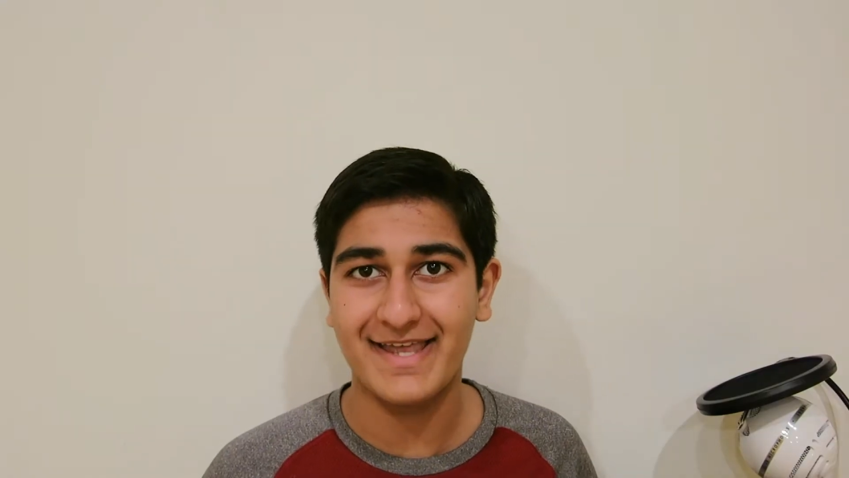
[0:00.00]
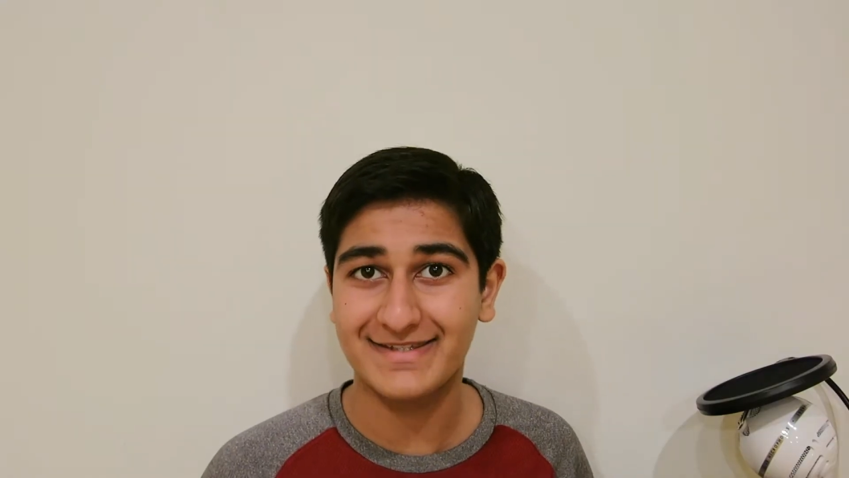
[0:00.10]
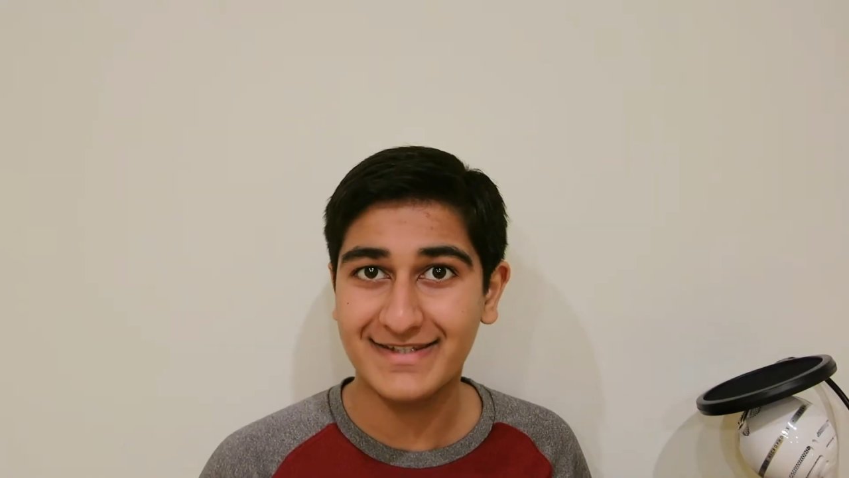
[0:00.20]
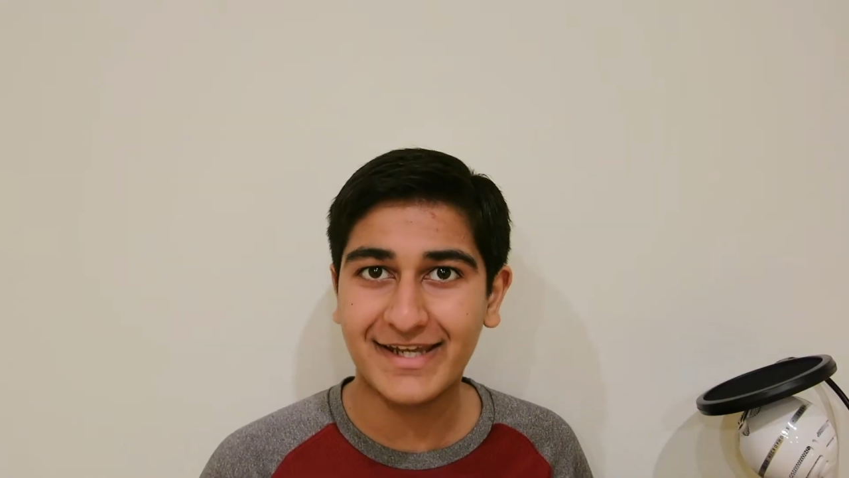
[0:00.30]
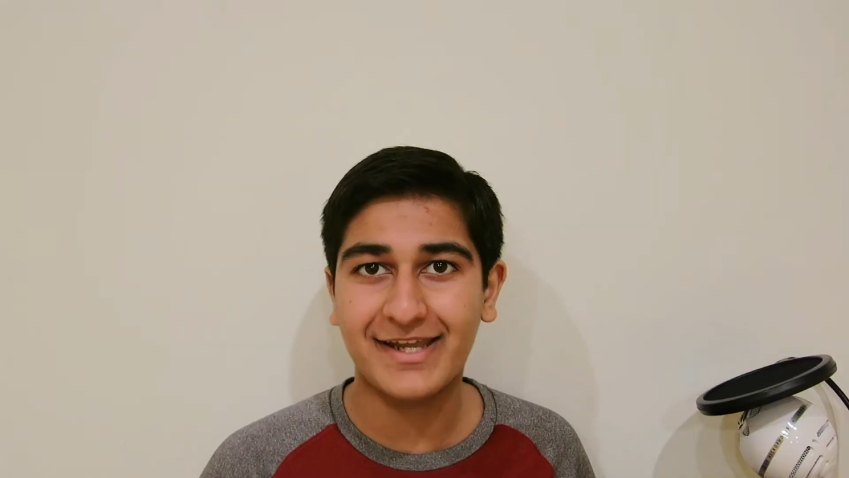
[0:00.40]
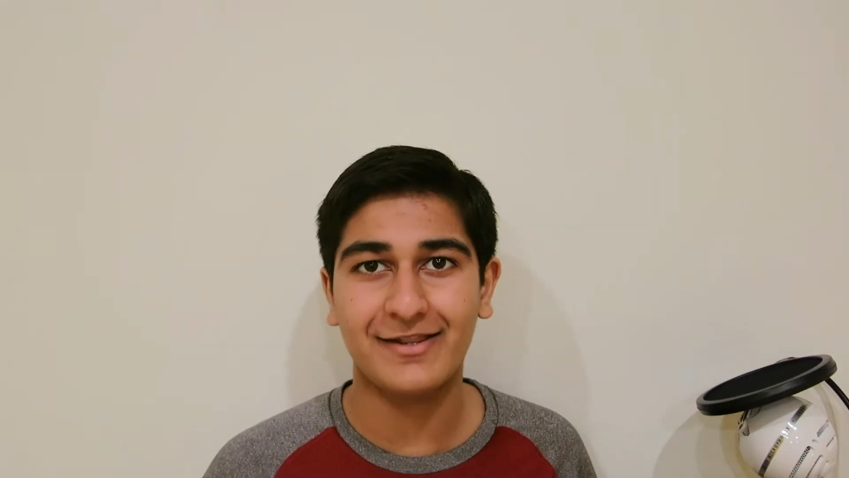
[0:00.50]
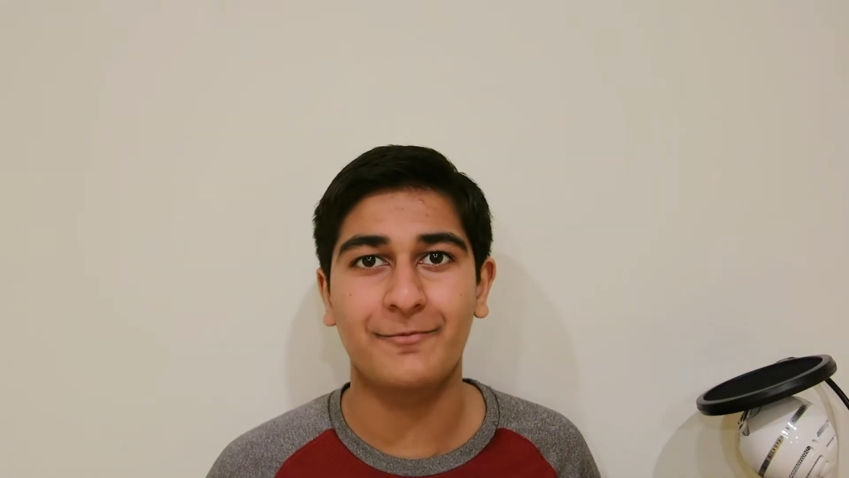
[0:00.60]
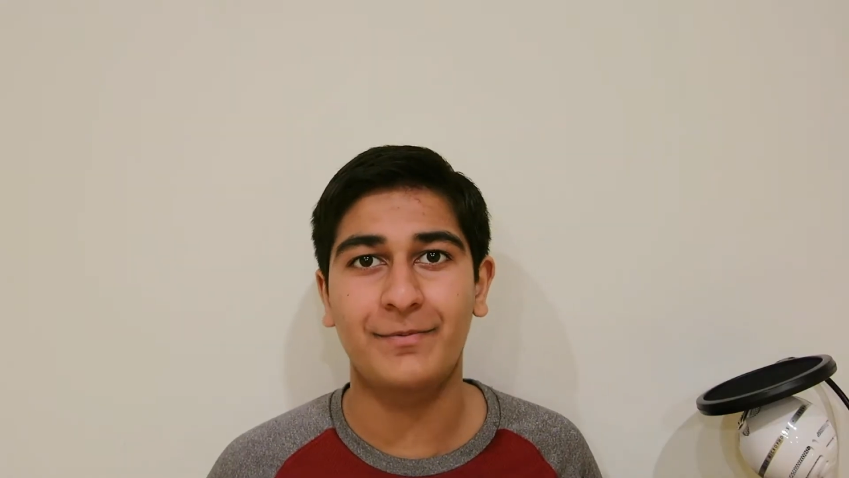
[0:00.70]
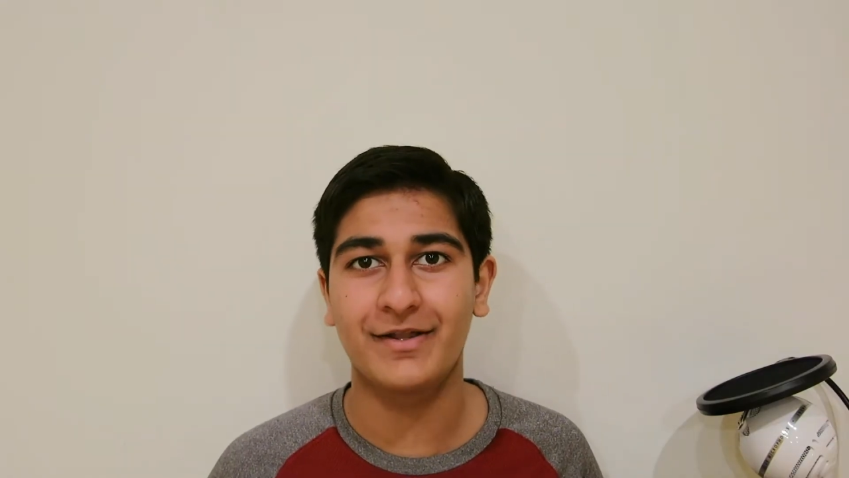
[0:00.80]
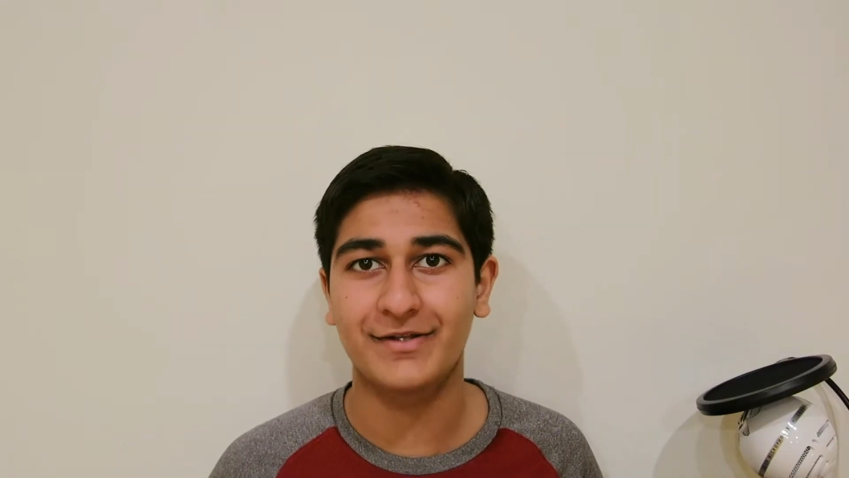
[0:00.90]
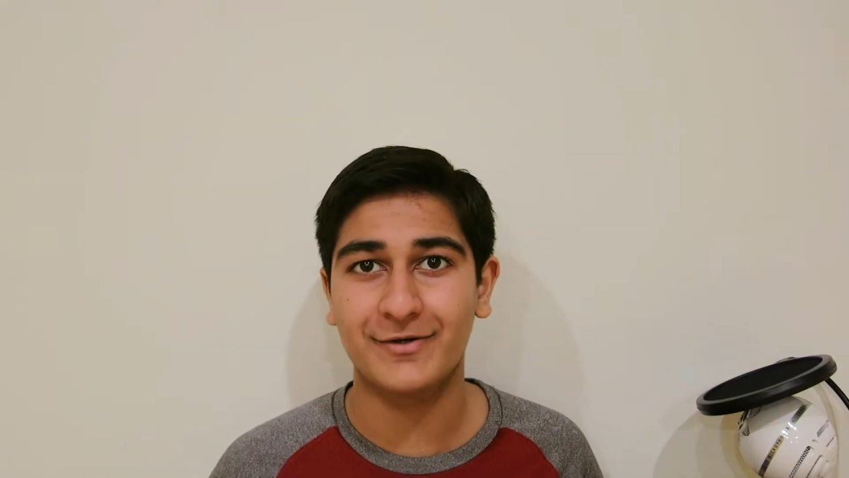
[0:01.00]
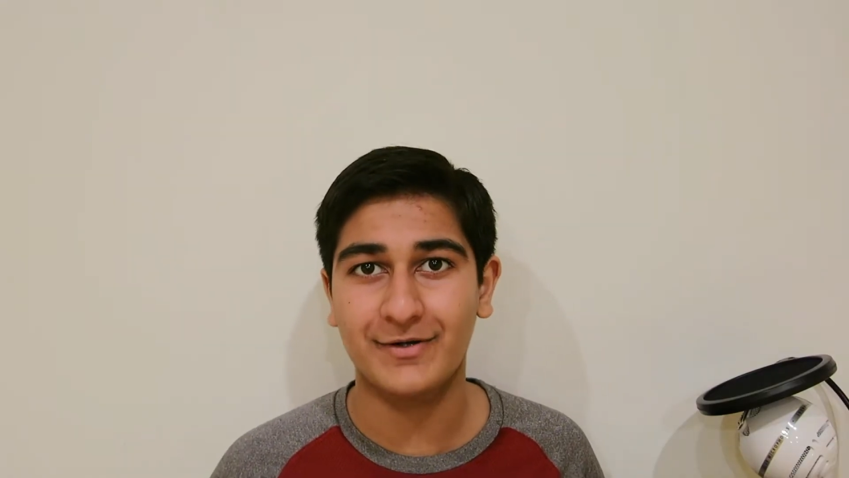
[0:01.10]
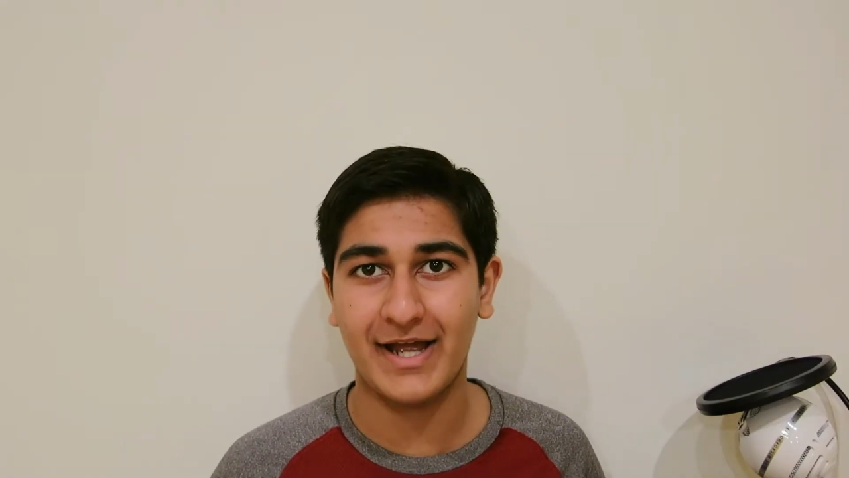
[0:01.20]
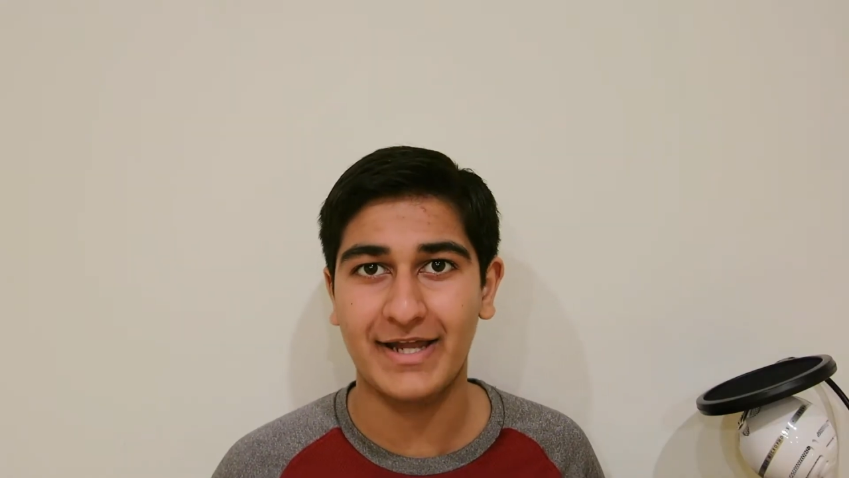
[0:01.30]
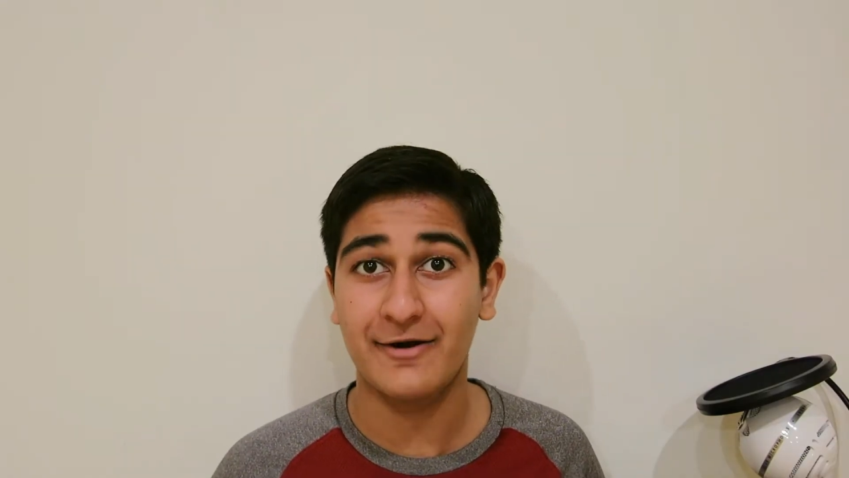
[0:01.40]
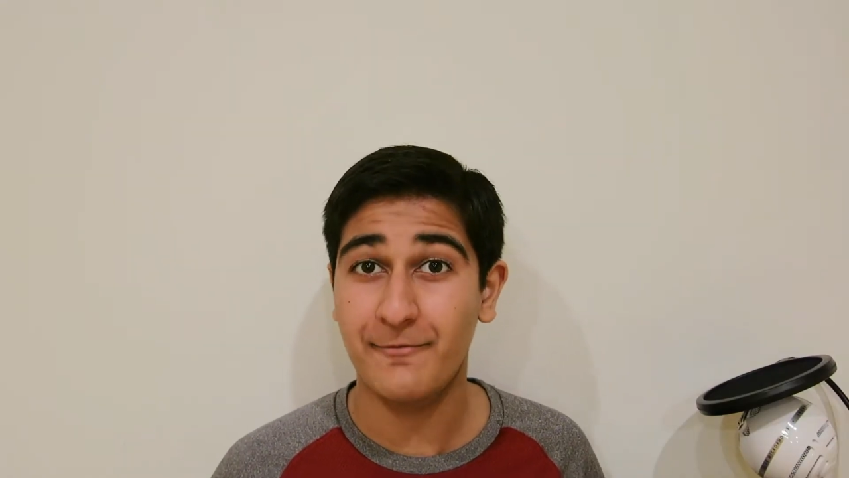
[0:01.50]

Nikhil Uppal the Google Guy here,